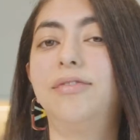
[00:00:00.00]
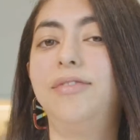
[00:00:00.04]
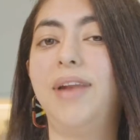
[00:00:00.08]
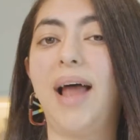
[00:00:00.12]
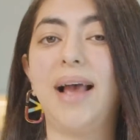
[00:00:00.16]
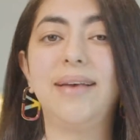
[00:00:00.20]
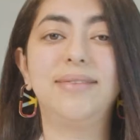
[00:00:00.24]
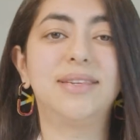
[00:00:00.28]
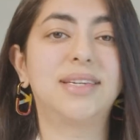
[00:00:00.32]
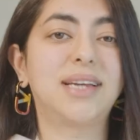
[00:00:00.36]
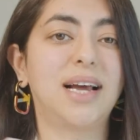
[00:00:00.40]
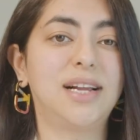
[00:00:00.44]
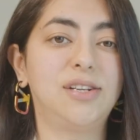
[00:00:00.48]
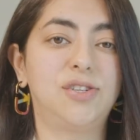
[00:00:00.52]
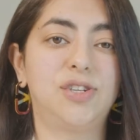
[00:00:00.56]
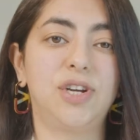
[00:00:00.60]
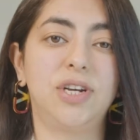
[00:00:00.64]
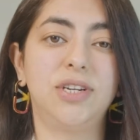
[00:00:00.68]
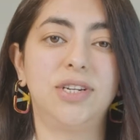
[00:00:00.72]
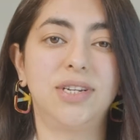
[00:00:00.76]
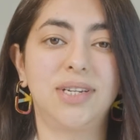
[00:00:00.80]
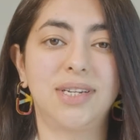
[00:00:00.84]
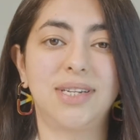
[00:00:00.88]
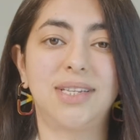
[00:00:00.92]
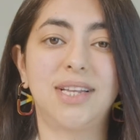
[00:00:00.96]
of lifestyle
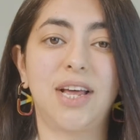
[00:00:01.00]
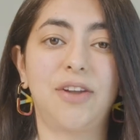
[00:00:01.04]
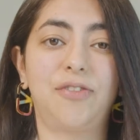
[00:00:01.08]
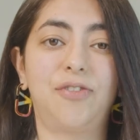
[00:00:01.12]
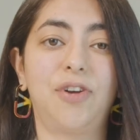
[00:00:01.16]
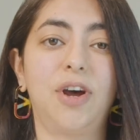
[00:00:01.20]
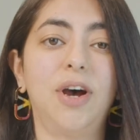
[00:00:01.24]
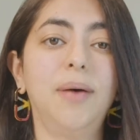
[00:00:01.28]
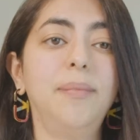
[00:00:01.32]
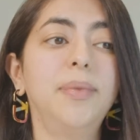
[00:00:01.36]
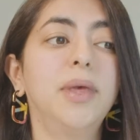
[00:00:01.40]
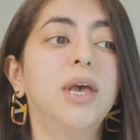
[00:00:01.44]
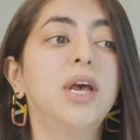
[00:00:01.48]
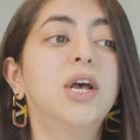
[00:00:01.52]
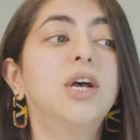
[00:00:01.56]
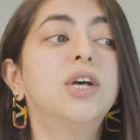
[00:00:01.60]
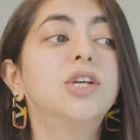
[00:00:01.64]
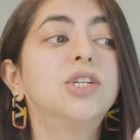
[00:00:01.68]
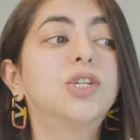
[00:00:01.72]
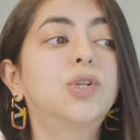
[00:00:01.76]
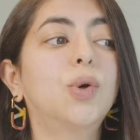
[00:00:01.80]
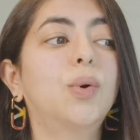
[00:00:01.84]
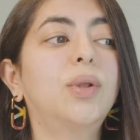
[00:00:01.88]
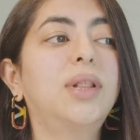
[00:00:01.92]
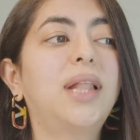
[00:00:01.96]
changes, etc.,
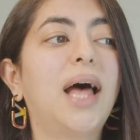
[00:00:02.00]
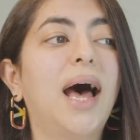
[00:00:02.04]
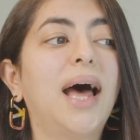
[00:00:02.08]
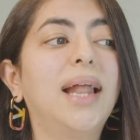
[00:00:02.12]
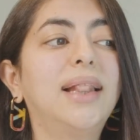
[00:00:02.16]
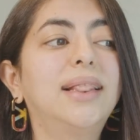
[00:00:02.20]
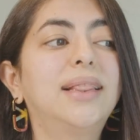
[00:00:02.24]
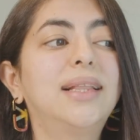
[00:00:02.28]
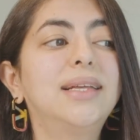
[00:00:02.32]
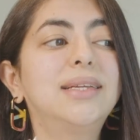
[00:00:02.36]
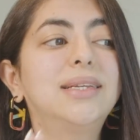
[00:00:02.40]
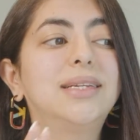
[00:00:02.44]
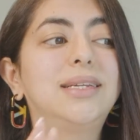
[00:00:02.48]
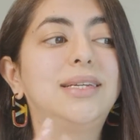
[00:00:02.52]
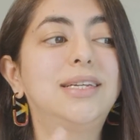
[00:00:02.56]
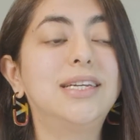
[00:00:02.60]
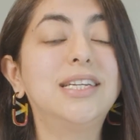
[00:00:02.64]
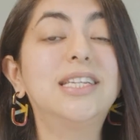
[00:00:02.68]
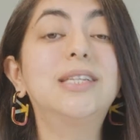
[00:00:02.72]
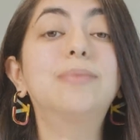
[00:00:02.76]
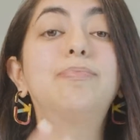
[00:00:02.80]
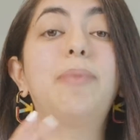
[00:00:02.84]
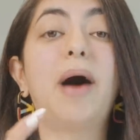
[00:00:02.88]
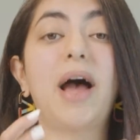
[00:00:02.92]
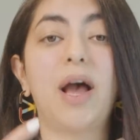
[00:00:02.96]
so that this
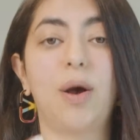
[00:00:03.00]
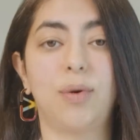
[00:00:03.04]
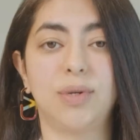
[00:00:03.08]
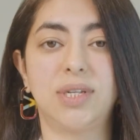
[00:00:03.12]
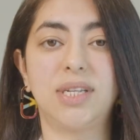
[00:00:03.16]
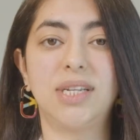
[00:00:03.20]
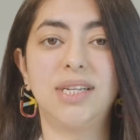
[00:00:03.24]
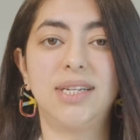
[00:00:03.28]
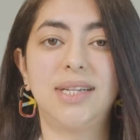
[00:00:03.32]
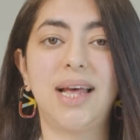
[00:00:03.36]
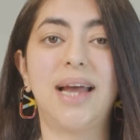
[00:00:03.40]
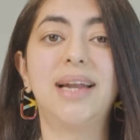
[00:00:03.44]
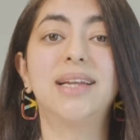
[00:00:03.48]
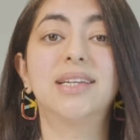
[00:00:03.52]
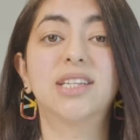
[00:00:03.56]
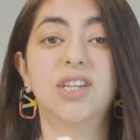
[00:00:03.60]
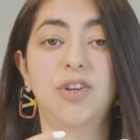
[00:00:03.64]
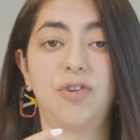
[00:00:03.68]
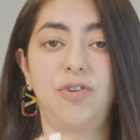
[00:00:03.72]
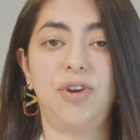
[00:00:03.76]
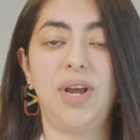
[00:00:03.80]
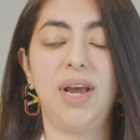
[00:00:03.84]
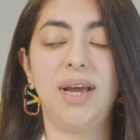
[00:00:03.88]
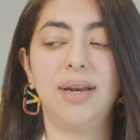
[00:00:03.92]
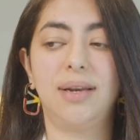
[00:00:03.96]
dysbiosis that is
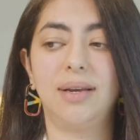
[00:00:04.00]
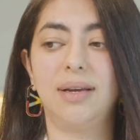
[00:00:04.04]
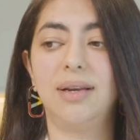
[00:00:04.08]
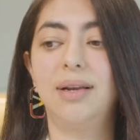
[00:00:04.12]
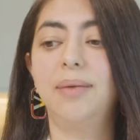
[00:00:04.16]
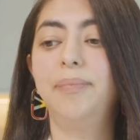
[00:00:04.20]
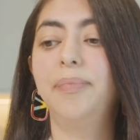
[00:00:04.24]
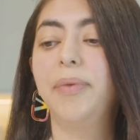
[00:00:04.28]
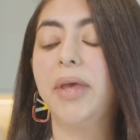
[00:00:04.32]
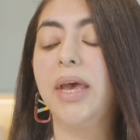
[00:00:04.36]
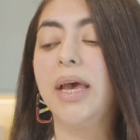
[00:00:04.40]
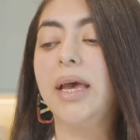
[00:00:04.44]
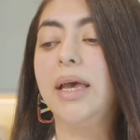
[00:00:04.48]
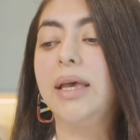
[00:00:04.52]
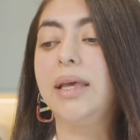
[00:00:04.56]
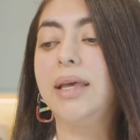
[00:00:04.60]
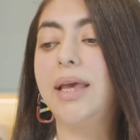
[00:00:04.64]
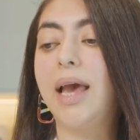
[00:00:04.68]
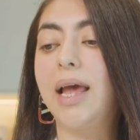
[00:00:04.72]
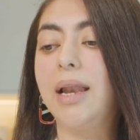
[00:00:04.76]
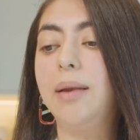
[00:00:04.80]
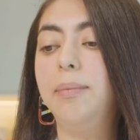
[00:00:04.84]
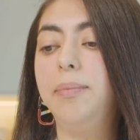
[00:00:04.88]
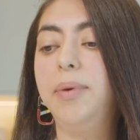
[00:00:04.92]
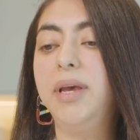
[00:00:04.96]
created
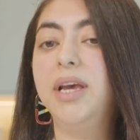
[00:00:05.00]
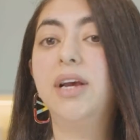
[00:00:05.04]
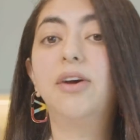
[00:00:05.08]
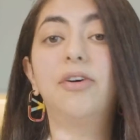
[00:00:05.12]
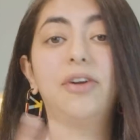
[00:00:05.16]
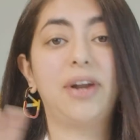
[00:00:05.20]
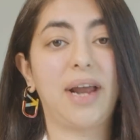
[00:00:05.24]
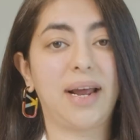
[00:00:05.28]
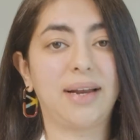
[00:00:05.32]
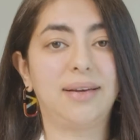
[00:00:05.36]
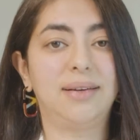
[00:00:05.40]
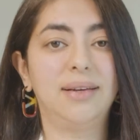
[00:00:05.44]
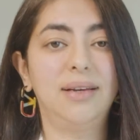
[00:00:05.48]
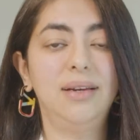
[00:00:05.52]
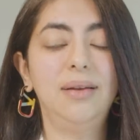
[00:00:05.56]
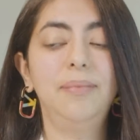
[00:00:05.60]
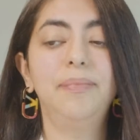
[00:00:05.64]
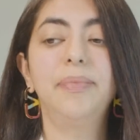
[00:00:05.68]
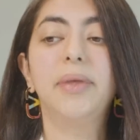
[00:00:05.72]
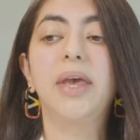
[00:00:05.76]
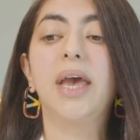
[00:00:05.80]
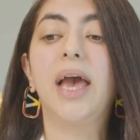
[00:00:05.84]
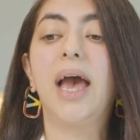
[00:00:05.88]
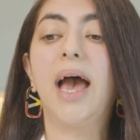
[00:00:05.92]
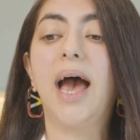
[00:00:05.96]
can be corrected
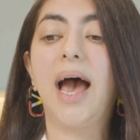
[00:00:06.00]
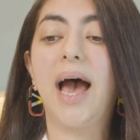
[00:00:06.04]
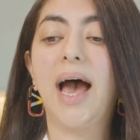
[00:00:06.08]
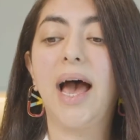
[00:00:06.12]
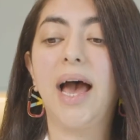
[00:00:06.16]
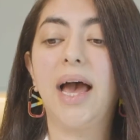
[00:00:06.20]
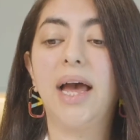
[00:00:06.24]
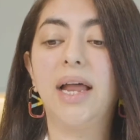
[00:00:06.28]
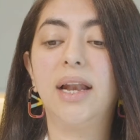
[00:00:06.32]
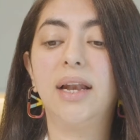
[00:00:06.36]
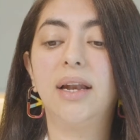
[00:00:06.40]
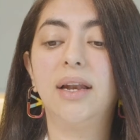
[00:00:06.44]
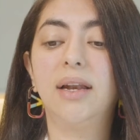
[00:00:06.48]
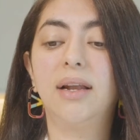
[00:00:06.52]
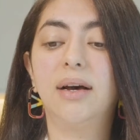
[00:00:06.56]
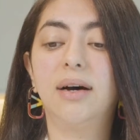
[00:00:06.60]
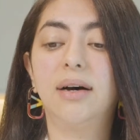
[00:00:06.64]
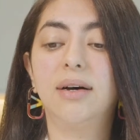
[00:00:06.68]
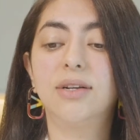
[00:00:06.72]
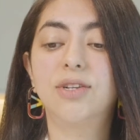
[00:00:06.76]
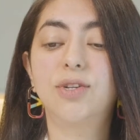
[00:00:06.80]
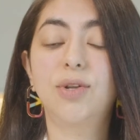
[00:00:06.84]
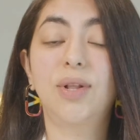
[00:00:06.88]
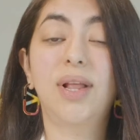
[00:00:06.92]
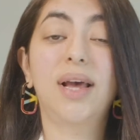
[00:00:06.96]
and
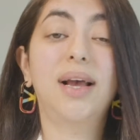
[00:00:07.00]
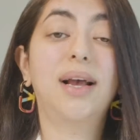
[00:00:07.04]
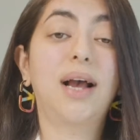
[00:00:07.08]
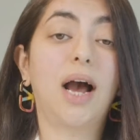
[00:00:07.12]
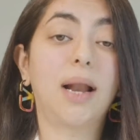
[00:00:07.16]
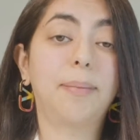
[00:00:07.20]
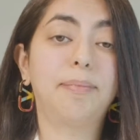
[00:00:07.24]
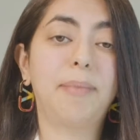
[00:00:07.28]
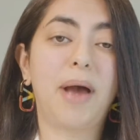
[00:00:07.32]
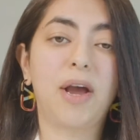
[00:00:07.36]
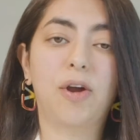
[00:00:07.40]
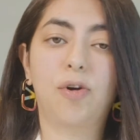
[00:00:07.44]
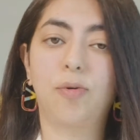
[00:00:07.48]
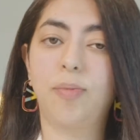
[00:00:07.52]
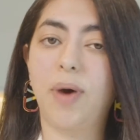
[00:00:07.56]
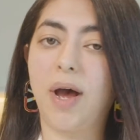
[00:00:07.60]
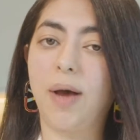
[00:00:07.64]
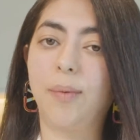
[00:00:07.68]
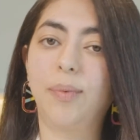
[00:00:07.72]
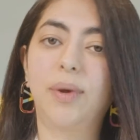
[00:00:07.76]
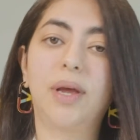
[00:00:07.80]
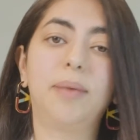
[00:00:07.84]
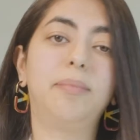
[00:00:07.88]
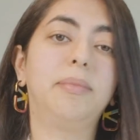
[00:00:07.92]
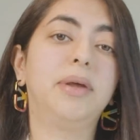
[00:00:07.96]
so their gut
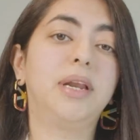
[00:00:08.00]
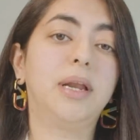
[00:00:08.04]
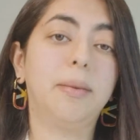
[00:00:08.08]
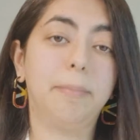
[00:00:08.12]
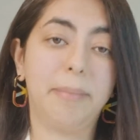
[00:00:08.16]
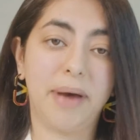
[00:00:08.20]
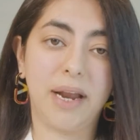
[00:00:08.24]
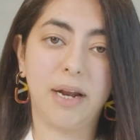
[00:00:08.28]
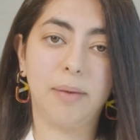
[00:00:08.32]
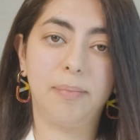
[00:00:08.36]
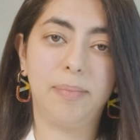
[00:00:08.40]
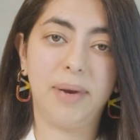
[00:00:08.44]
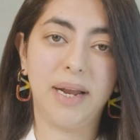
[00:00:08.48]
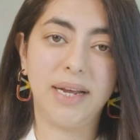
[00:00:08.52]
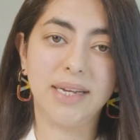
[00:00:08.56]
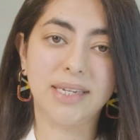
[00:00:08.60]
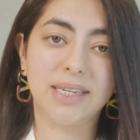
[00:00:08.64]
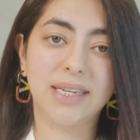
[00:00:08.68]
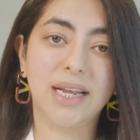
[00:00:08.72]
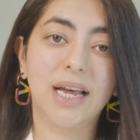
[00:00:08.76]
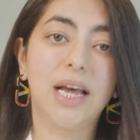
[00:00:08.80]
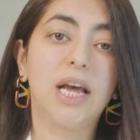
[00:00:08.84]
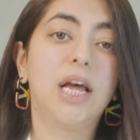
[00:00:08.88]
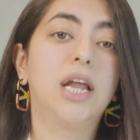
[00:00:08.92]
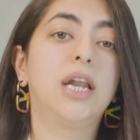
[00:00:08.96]
microbiome can be in a better
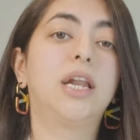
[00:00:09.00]
place.